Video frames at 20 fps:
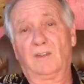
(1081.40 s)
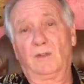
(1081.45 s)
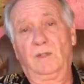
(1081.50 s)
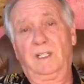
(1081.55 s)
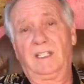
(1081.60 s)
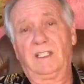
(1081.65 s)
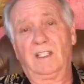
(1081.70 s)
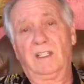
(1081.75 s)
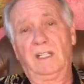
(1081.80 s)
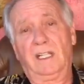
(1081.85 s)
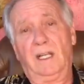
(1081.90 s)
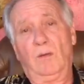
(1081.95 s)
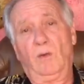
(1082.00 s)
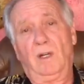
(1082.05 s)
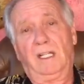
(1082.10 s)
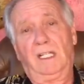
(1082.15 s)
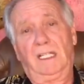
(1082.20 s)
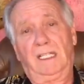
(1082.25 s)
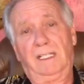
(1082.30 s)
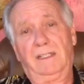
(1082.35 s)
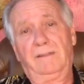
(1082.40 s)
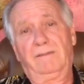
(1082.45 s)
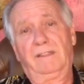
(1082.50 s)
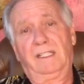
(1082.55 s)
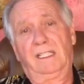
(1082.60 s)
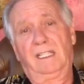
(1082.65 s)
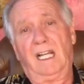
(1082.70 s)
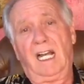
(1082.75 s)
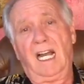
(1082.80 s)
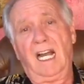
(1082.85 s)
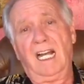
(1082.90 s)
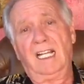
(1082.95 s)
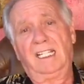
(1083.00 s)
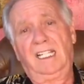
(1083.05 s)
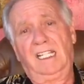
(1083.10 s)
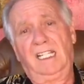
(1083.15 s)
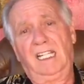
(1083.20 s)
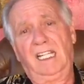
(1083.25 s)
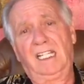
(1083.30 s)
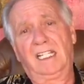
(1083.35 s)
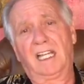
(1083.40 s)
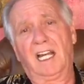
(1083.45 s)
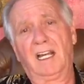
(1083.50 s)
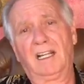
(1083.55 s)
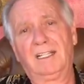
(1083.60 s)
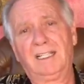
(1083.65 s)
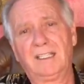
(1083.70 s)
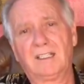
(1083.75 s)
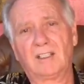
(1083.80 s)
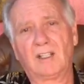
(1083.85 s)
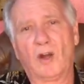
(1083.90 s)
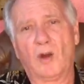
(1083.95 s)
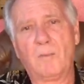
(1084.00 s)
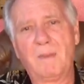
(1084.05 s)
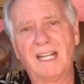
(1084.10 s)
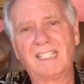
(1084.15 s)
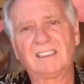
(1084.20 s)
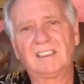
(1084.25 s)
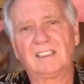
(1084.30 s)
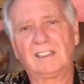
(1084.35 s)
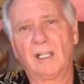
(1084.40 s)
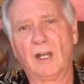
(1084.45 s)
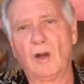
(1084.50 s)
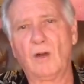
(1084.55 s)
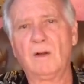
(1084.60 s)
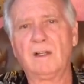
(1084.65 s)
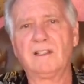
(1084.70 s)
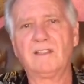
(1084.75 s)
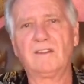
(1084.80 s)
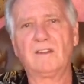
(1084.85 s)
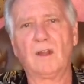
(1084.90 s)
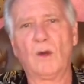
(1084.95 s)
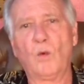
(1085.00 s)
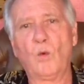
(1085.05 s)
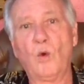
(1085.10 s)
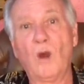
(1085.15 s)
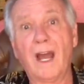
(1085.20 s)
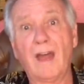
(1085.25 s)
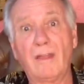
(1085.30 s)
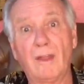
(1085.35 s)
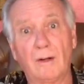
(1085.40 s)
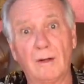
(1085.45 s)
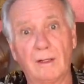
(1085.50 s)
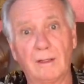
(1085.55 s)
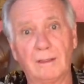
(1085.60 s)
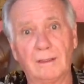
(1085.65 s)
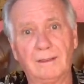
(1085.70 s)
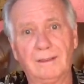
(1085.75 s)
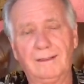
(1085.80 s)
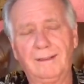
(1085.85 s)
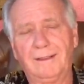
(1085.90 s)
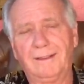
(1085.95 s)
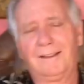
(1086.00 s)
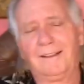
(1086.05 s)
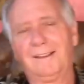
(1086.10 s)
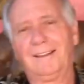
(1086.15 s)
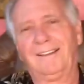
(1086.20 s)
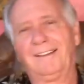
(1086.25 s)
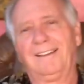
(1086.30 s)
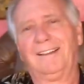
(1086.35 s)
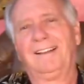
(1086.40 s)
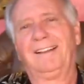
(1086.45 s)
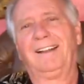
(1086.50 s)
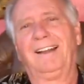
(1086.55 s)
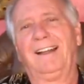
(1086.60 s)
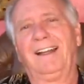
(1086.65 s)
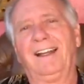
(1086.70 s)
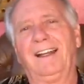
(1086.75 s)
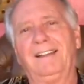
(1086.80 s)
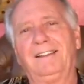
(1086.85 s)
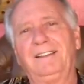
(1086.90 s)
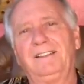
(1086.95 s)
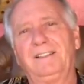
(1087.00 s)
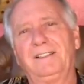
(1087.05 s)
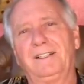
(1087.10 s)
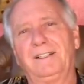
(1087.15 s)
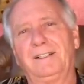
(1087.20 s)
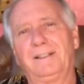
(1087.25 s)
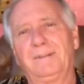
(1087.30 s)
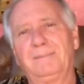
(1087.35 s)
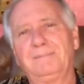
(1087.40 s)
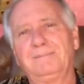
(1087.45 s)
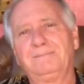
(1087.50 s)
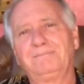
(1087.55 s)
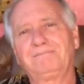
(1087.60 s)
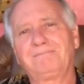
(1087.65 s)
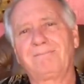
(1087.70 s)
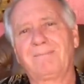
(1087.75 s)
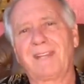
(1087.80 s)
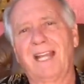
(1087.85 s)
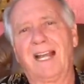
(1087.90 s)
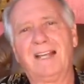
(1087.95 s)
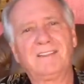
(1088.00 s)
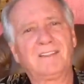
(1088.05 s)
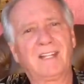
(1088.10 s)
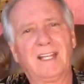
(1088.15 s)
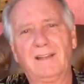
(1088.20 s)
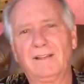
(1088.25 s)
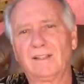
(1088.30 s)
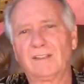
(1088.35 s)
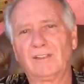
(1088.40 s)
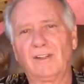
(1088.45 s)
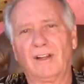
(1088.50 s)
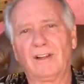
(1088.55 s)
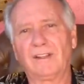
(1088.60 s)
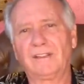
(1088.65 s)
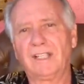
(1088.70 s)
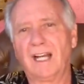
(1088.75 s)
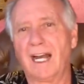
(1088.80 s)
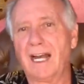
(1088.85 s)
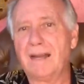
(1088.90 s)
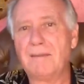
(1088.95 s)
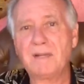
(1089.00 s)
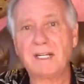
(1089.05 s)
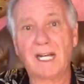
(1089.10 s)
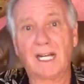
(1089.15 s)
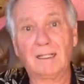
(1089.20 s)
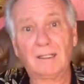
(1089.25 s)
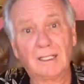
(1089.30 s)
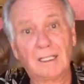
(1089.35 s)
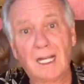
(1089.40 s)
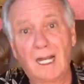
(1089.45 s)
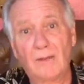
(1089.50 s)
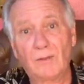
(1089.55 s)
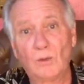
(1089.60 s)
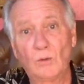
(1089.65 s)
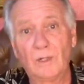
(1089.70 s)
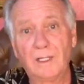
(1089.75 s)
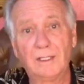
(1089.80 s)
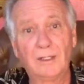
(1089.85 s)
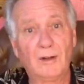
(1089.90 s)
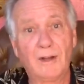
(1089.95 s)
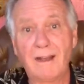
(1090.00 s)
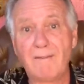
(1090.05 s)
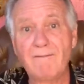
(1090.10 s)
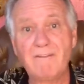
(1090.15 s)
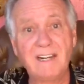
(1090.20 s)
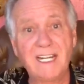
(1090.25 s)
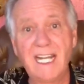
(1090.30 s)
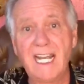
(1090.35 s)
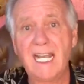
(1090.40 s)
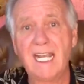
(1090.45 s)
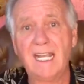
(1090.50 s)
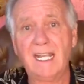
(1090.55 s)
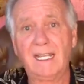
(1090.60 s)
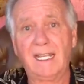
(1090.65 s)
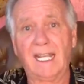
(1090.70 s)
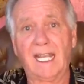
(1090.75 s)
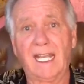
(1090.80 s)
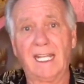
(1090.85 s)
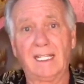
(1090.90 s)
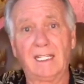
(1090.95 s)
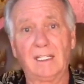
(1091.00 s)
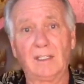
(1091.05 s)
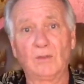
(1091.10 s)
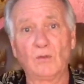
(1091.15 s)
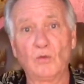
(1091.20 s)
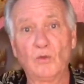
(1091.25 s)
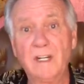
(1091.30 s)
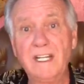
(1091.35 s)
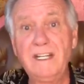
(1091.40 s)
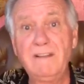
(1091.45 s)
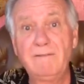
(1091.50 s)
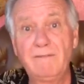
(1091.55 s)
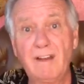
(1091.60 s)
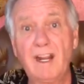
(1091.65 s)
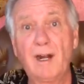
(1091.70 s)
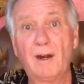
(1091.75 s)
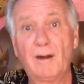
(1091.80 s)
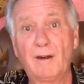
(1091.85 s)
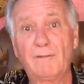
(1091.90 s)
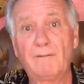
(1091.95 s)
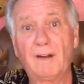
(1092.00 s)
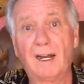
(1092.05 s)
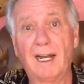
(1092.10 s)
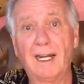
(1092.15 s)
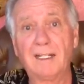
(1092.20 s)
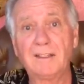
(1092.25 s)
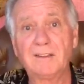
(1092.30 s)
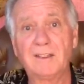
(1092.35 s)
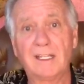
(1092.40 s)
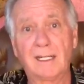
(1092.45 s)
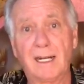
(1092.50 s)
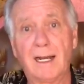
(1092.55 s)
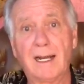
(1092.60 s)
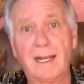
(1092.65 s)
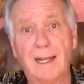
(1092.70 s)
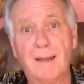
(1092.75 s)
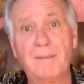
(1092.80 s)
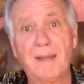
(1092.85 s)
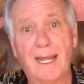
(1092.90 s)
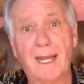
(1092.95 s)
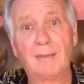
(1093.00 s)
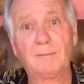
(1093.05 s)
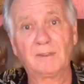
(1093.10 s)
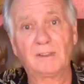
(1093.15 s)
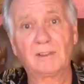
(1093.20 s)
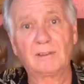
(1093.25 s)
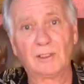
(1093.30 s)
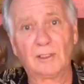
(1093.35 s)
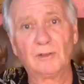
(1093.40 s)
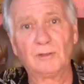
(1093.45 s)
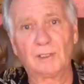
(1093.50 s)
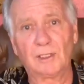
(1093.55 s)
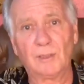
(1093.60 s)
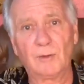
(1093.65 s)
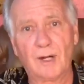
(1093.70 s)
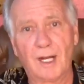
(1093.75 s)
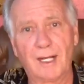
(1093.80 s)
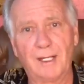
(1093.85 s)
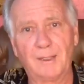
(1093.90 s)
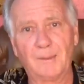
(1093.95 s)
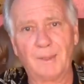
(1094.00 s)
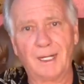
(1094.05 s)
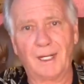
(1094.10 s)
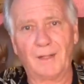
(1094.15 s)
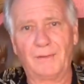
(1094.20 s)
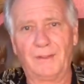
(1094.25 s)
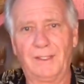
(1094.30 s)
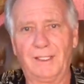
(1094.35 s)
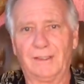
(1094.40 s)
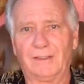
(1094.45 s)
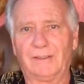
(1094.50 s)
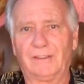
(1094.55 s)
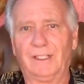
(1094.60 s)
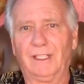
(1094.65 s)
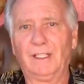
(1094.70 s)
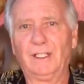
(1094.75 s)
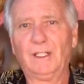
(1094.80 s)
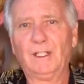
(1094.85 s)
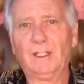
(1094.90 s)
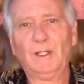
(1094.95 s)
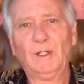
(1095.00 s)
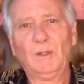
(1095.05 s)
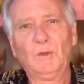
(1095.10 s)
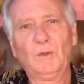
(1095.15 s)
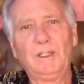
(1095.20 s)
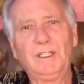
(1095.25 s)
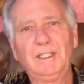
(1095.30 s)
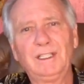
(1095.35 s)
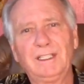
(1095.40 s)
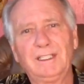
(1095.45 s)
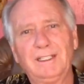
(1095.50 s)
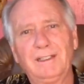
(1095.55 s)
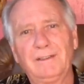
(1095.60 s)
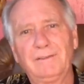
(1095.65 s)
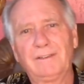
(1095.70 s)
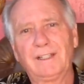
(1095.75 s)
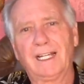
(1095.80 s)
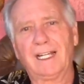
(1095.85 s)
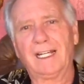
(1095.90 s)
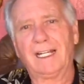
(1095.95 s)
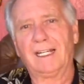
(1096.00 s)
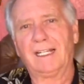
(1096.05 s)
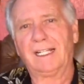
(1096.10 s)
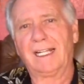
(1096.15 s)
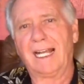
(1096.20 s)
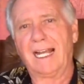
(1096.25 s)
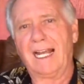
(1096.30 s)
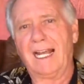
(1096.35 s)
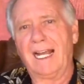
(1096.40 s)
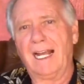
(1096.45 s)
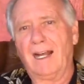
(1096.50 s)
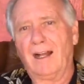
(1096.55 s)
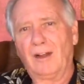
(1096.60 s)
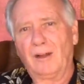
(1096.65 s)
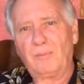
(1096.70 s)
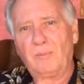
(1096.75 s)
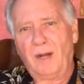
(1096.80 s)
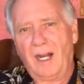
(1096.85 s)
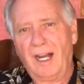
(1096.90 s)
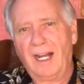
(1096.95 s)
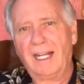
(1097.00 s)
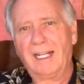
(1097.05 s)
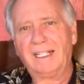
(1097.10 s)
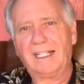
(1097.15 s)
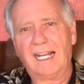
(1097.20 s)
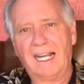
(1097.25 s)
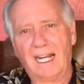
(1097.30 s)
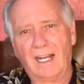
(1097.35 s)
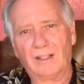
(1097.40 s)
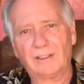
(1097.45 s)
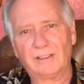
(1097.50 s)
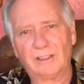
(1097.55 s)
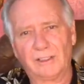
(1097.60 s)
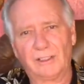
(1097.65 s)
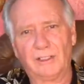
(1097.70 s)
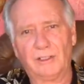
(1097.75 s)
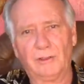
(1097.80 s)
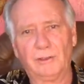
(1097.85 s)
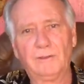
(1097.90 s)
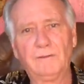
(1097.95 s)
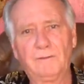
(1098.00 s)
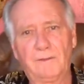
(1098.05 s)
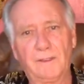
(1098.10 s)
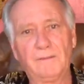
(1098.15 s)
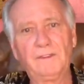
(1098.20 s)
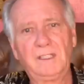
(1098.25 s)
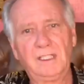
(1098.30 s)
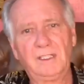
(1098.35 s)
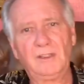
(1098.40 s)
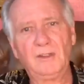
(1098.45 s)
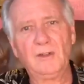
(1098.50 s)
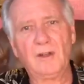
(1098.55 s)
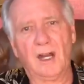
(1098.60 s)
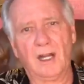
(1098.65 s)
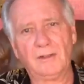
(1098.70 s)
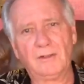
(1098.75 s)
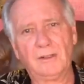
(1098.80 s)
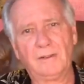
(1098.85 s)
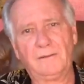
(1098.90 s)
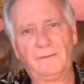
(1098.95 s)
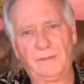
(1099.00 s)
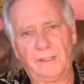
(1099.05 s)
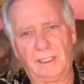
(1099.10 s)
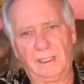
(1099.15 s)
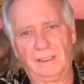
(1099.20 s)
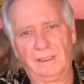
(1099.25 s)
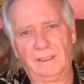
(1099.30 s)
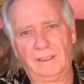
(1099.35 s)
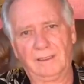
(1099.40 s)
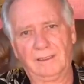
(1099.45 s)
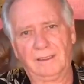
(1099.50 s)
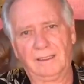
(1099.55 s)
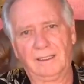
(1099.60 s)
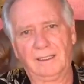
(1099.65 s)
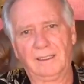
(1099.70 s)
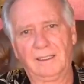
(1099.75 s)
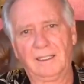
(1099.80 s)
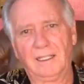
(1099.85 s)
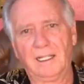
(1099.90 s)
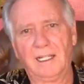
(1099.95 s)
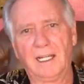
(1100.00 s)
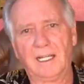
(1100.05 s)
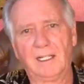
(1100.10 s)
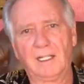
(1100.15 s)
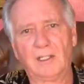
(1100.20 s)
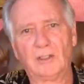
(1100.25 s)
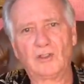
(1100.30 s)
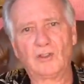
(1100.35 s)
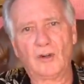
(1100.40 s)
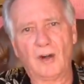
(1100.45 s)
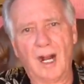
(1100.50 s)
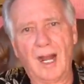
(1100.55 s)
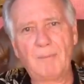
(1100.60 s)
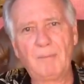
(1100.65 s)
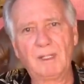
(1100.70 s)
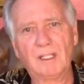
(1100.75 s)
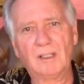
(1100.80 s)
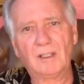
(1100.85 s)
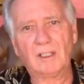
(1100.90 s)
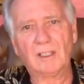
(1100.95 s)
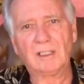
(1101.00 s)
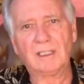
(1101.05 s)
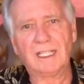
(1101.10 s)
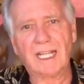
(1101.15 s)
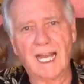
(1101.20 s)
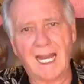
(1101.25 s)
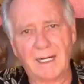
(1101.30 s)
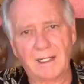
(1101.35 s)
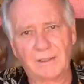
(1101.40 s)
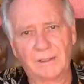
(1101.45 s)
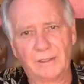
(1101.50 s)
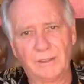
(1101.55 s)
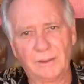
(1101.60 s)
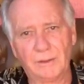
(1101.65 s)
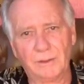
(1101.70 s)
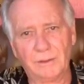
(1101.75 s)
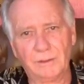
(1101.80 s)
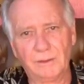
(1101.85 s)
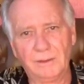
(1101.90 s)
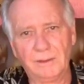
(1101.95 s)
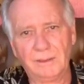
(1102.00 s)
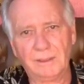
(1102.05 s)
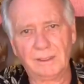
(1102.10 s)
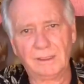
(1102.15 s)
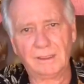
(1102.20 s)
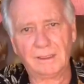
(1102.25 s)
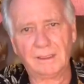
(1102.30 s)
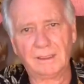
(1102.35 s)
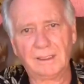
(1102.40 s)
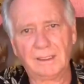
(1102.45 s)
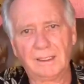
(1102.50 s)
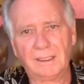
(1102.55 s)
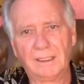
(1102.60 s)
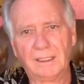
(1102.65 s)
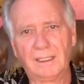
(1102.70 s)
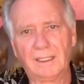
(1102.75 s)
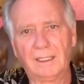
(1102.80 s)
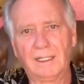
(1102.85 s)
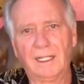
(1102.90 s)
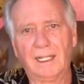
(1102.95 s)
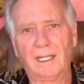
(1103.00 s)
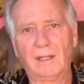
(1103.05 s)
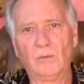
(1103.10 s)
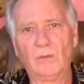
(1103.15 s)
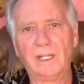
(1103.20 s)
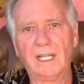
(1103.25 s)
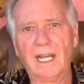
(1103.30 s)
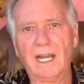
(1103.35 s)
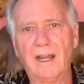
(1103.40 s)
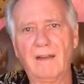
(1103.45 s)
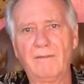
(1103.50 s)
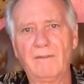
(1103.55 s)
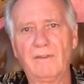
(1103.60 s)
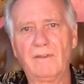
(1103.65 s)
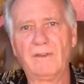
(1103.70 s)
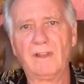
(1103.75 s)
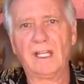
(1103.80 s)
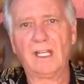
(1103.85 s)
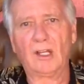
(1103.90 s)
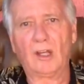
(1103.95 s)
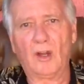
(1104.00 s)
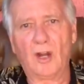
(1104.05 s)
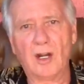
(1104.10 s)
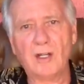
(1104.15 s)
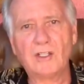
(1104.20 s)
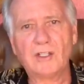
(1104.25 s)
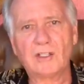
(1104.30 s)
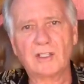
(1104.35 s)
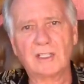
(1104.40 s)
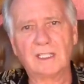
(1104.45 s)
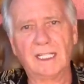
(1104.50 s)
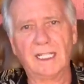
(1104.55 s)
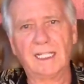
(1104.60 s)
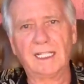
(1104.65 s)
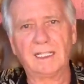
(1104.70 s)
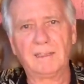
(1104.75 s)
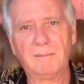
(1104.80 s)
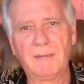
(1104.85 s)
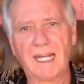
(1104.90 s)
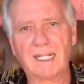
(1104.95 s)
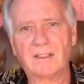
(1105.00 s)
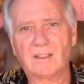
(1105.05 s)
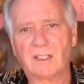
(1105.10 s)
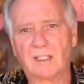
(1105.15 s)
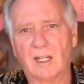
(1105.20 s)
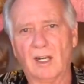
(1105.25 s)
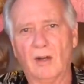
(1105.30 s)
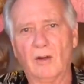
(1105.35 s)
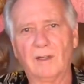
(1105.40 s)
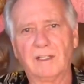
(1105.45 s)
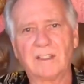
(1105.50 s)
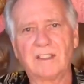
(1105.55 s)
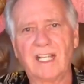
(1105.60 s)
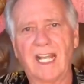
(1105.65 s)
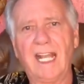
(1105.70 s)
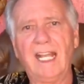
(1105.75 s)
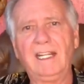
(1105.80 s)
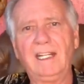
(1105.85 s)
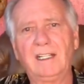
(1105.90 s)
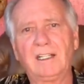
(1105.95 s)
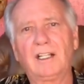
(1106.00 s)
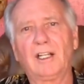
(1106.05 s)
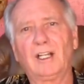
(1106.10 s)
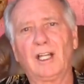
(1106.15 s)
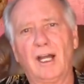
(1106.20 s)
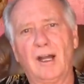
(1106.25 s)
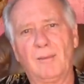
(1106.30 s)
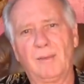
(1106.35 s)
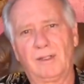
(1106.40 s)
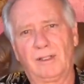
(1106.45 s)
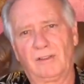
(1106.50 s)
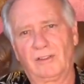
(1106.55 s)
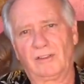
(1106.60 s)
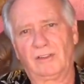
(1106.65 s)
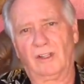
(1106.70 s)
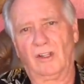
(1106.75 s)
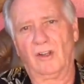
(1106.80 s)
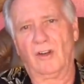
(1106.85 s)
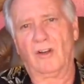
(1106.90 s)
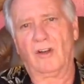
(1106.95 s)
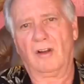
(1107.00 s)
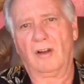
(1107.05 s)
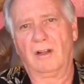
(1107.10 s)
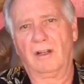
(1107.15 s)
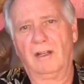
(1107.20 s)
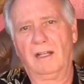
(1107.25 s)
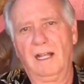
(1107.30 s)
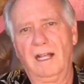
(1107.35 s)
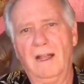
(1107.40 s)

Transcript: the reason they want to live in Ajijic, Jalisco, Mexico is the weather. And I say this all the time, and I look out the window every day, and it re-verifies that I am absolutely right about this. We live at an alpine altitude, 5,200 feet, in a tropical latitude, and we have the largest lake in Mexico. It's 80 kilometers long.